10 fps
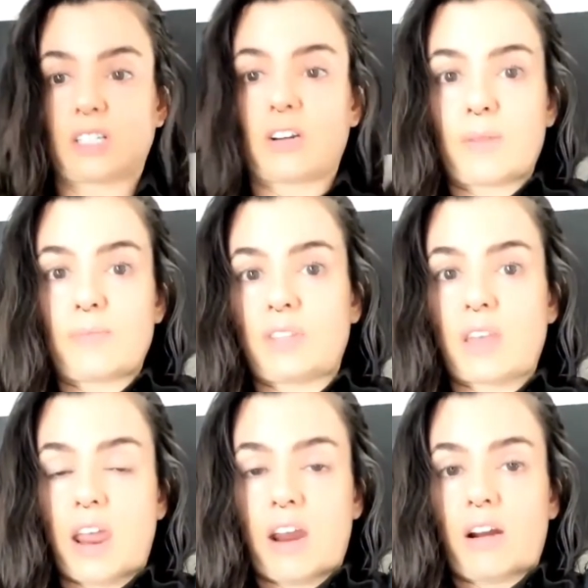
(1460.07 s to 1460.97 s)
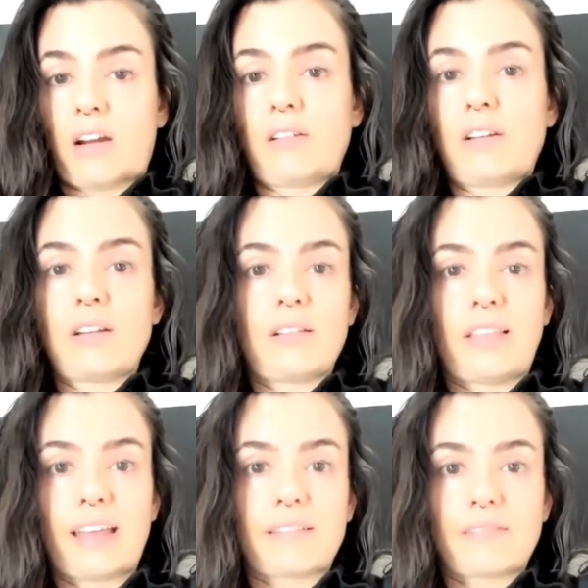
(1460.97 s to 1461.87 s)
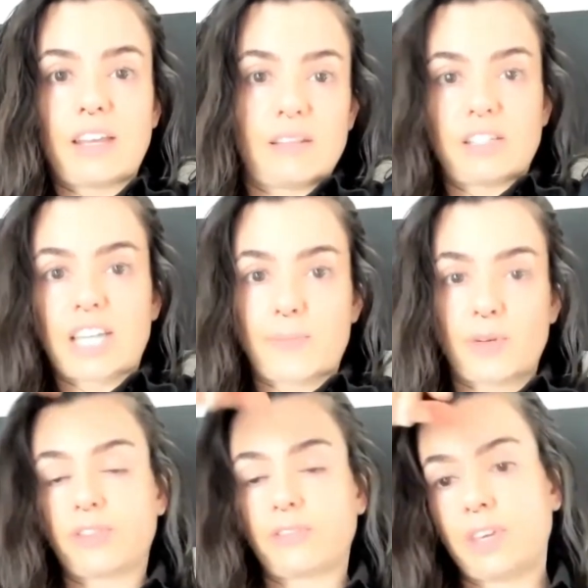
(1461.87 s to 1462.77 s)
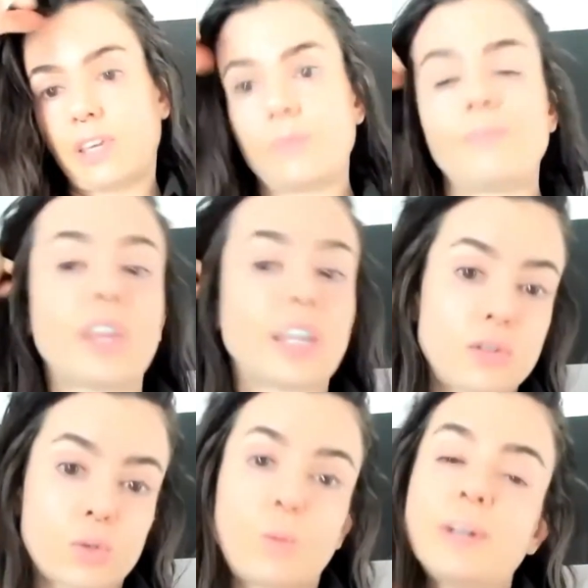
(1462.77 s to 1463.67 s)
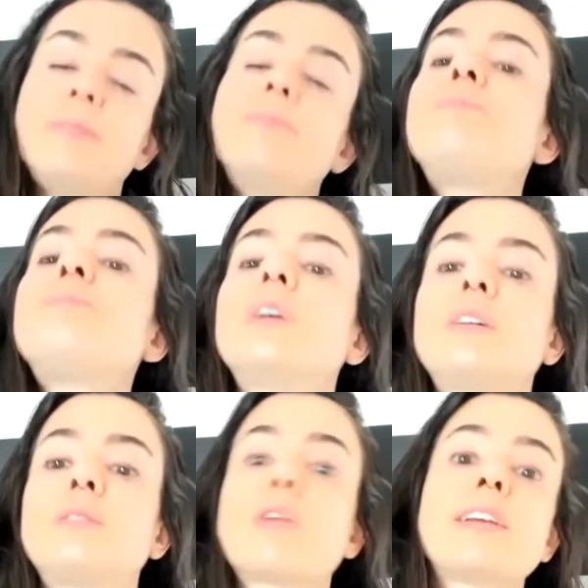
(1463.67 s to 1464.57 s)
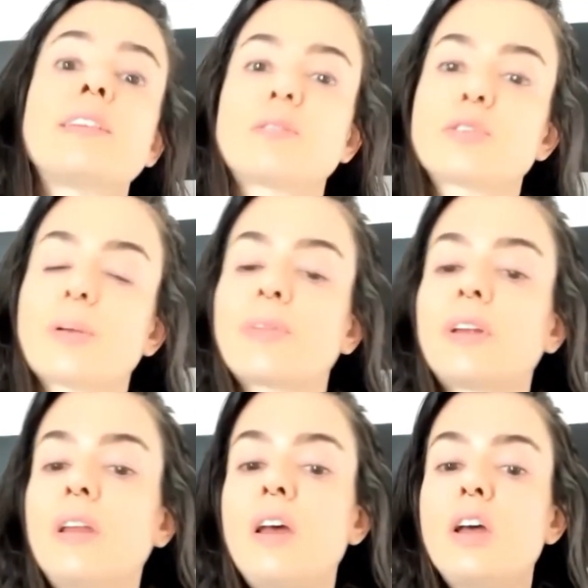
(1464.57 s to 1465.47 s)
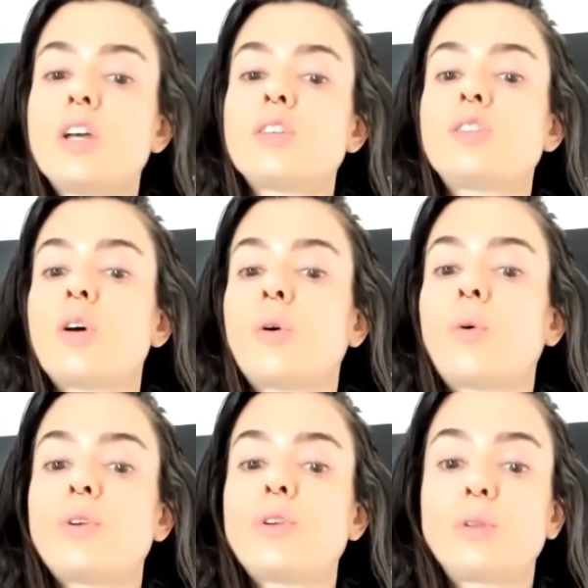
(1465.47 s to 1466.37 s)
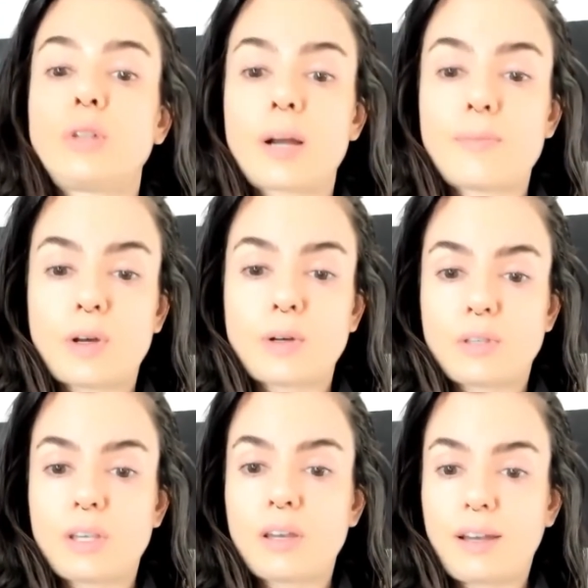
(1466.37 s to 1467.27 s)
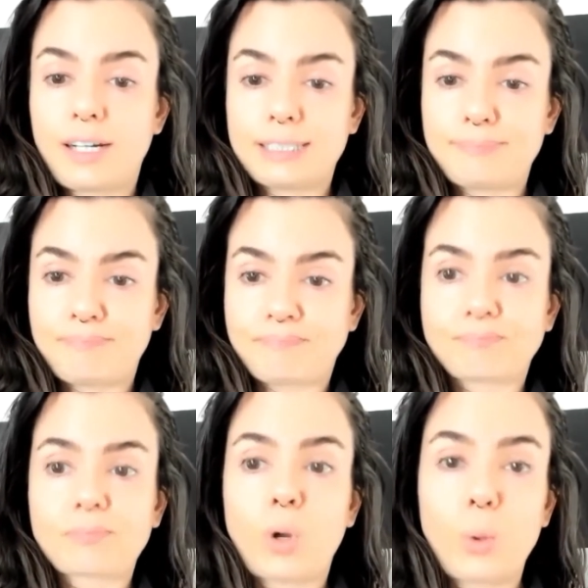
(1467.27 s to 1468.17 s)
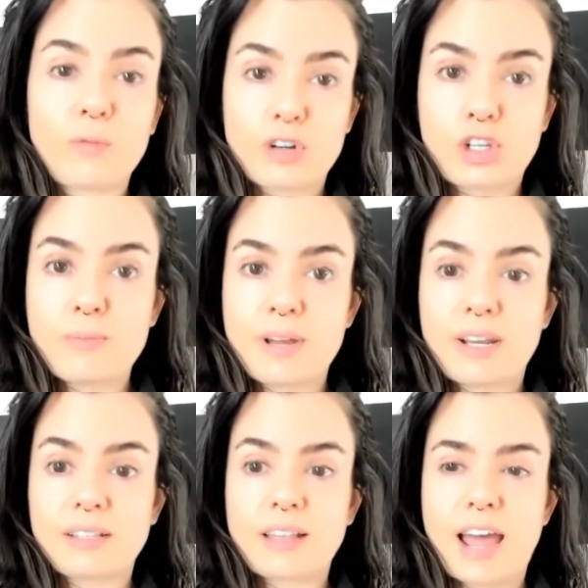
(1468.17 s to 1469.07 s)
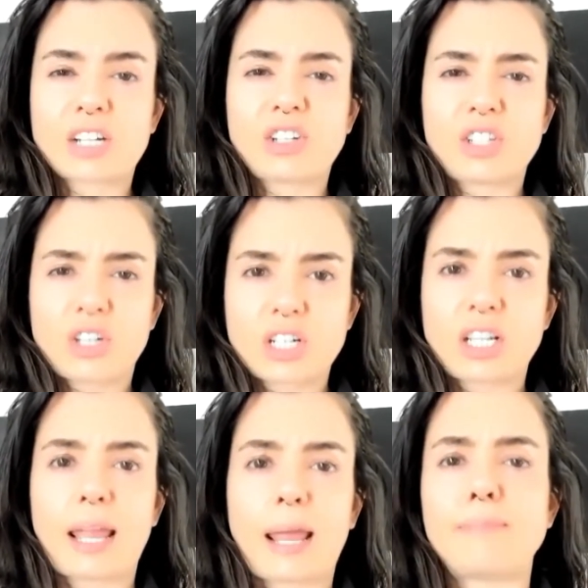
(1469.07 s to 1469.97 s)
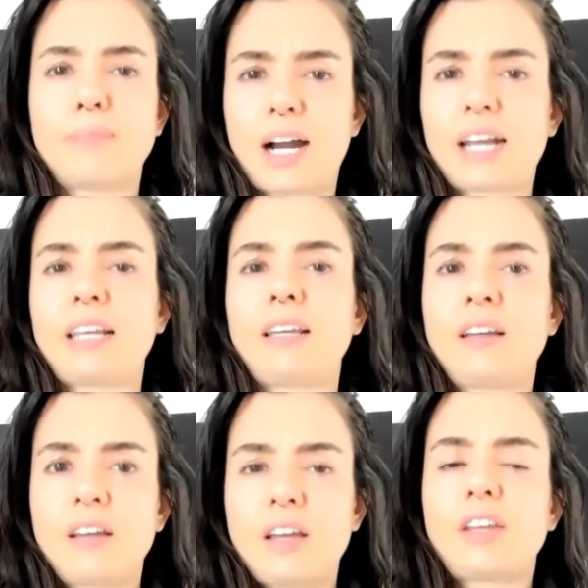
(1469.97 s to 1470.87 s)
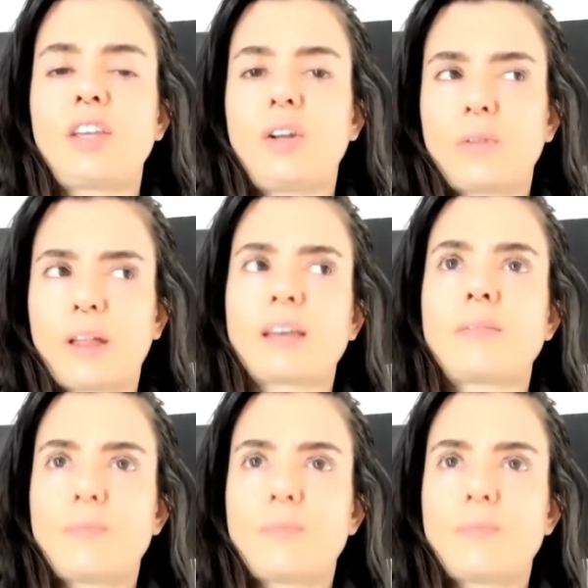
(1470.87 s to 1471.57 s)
arms in the air, like in the shape of a V, like you just won a race or something. So you can look up those, hold them for 2 minutes, actually start to like embody, like